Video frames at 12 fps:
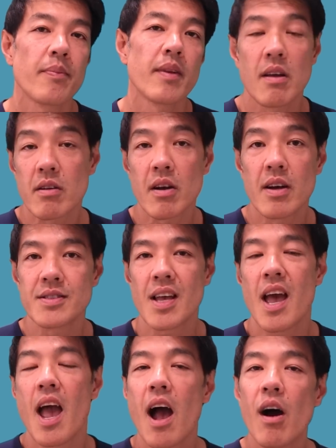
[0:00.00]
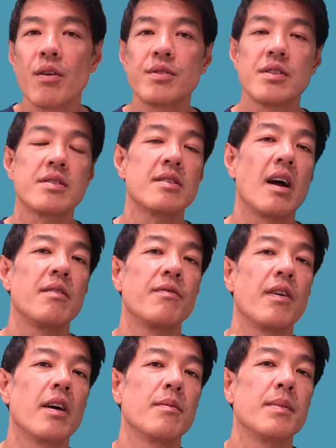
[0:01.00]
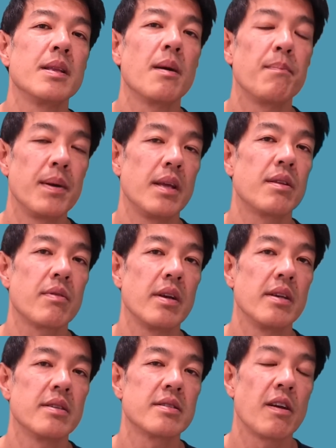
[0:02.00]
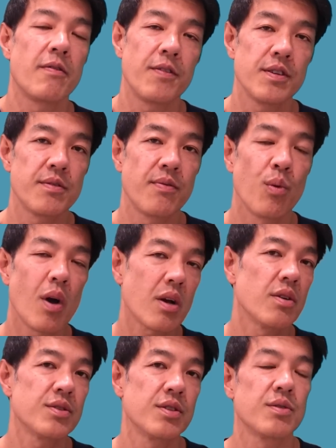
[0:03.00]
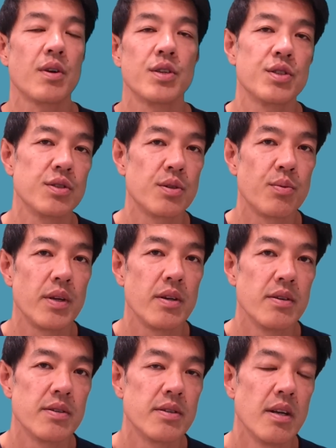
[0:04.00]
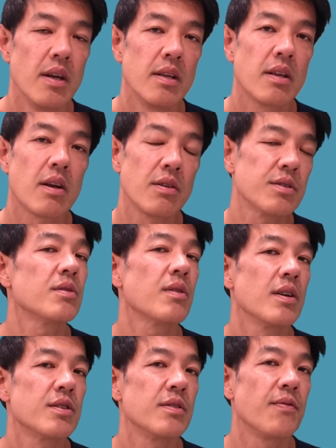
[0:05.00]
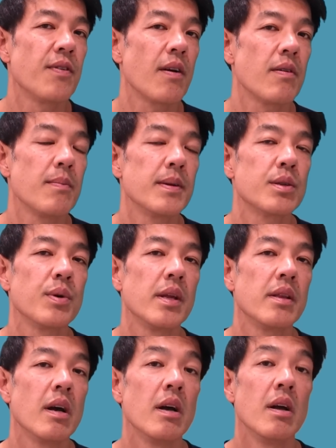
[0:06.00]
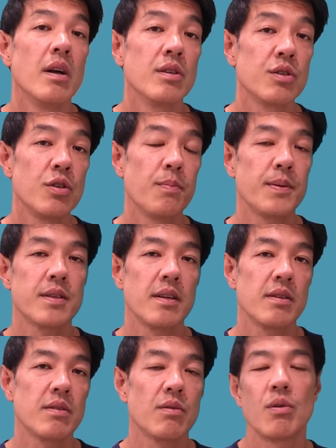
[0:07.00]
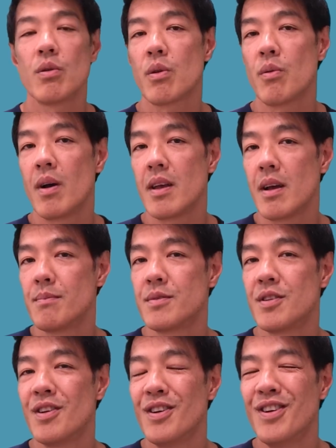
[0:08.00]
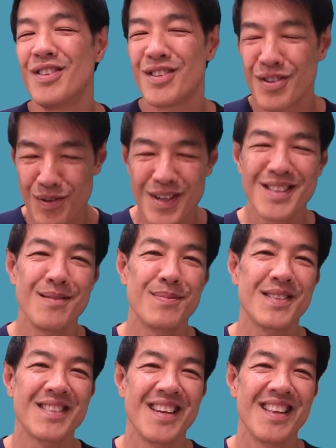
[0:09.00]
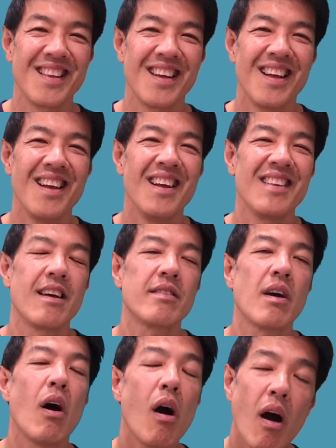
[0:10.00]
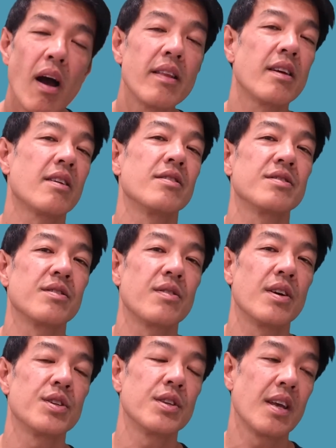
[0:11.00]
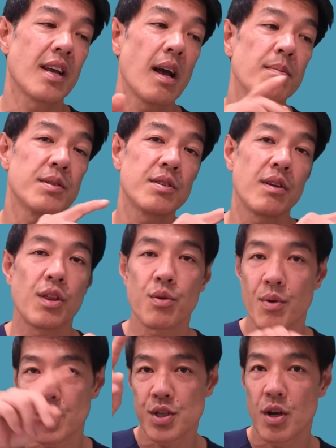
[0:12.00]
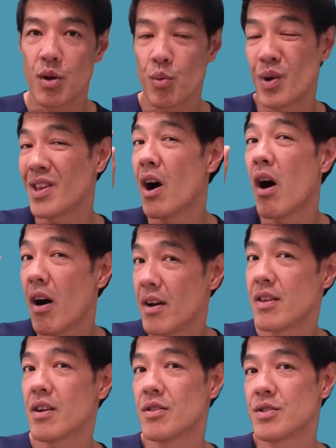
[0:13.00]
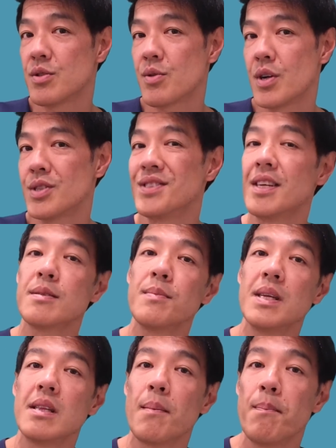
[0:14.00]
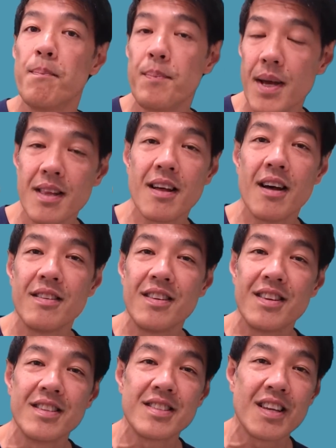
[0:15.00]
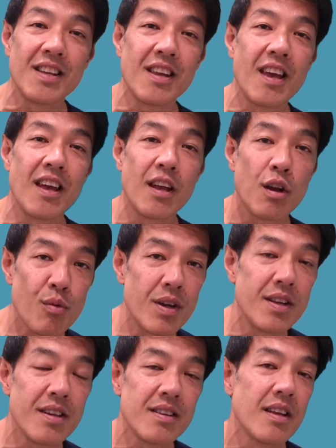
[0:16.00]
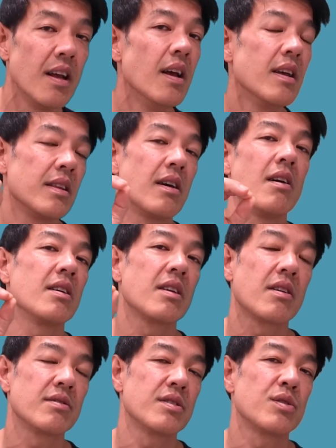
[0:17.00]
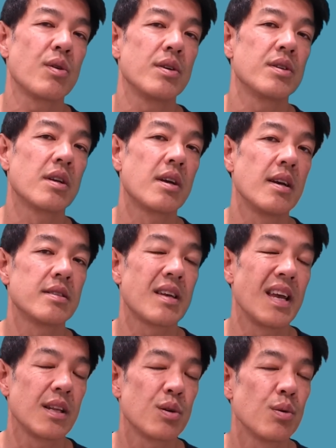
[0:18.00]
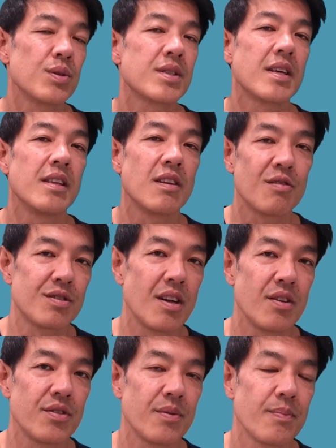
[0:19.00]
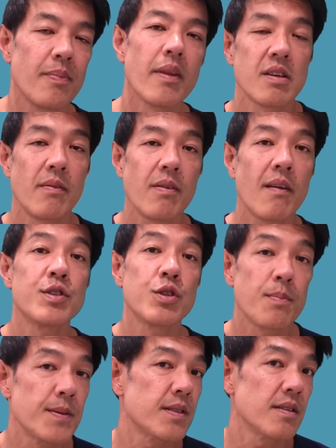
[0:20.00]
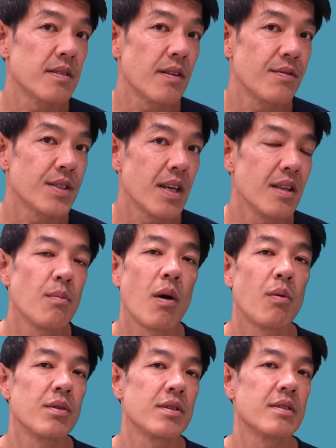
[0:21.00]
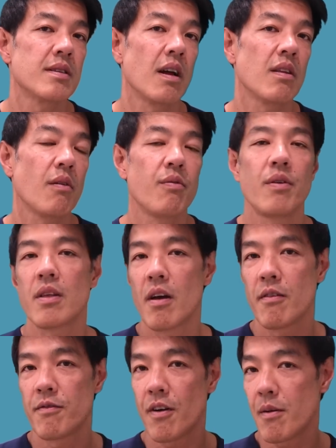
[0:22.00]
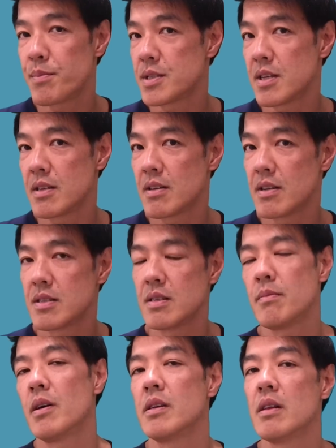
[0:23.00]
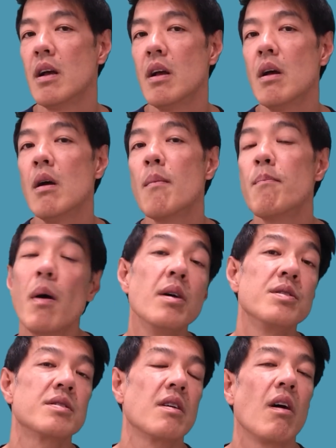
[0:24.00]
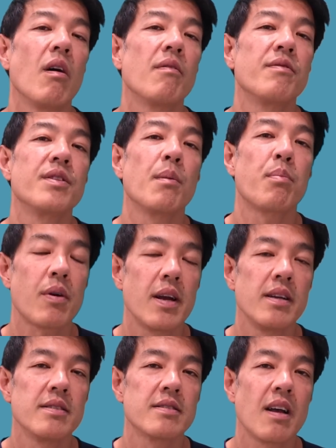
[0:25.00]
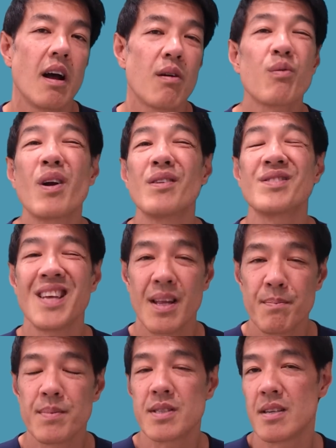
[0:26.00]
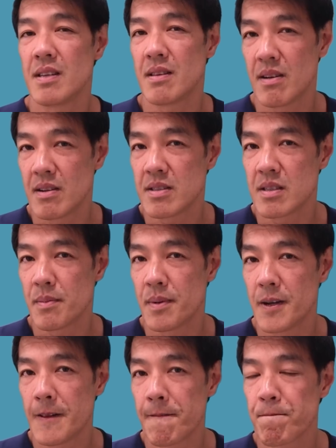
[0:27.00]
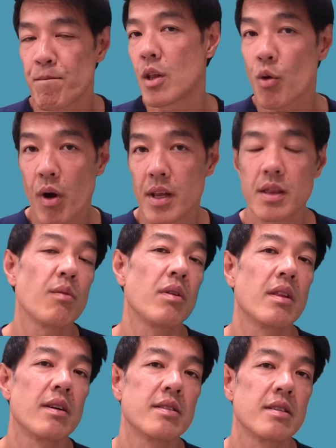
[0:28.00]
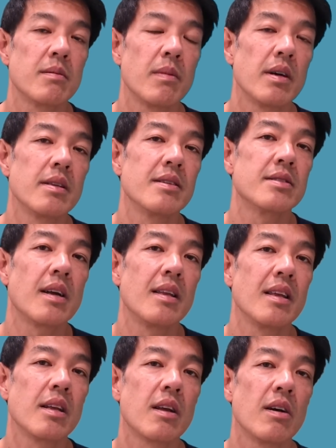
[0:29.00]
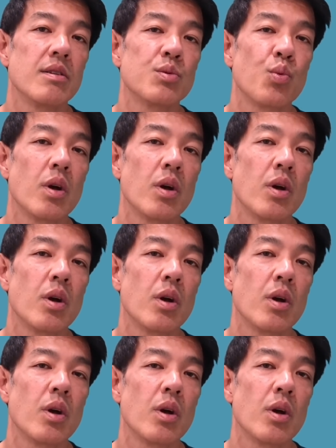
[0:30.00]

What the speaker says: Now guys, how to start vitamin B3? So first of all, what concentration should we use? The concentrations vary between 2% all the way up to 20%. Now the higher the concentration, it comes to a threshold where the higher the concentration doesn't mean the better the skincare ingredient, the higher the concentration can cause skin irritation. So if you have super sensitive skin, you might want to start off with 5% niacinamide. Most of the brands are around 10% niacinamide. And the great thing with niacinamide is that it goes